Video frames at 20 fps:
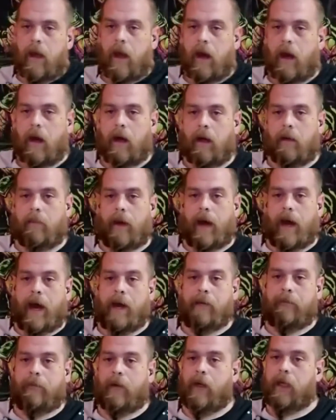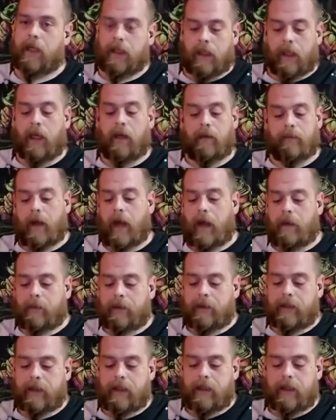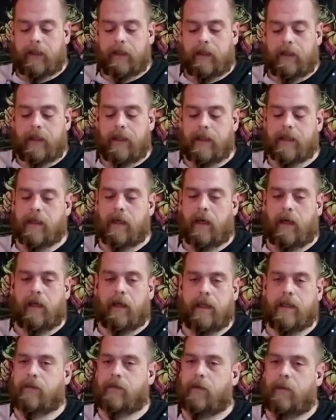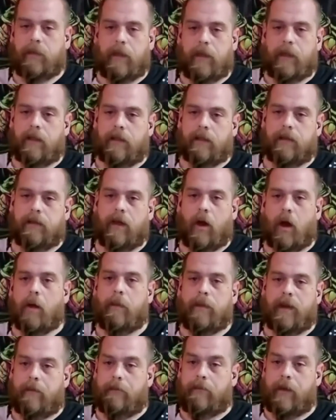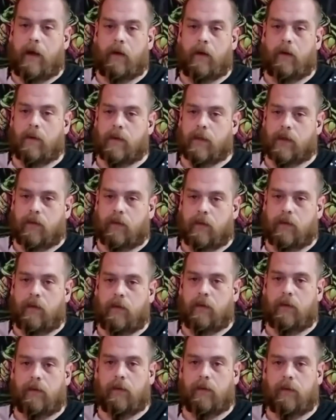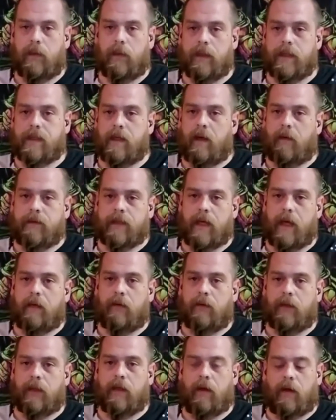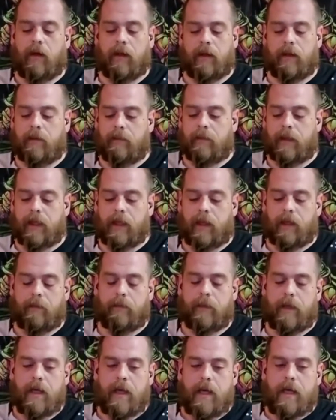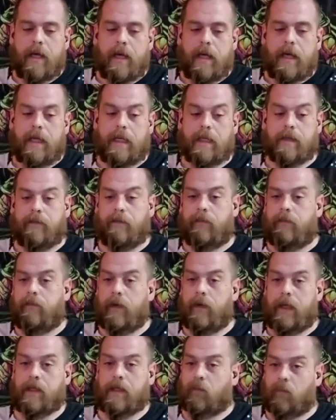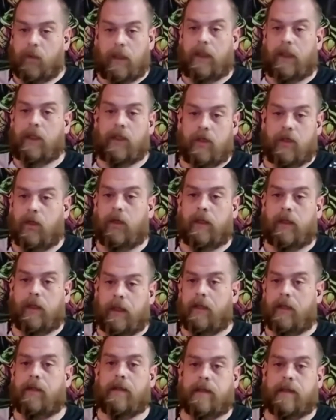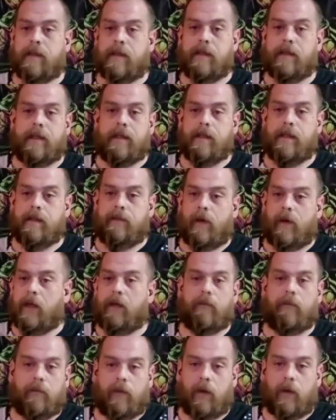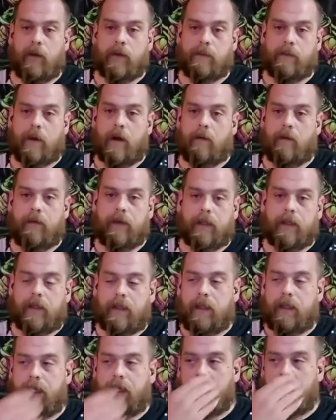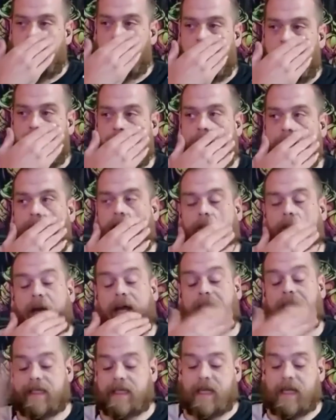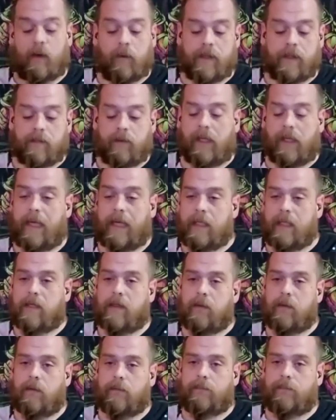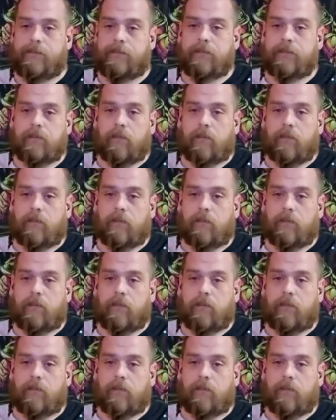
I fucking love Apathy. He's from the Army of Pharaoh's crew with Self-Titled and all them, and he's a really good lyricist. He's fucking flows perfectly, and I guess I always related to him.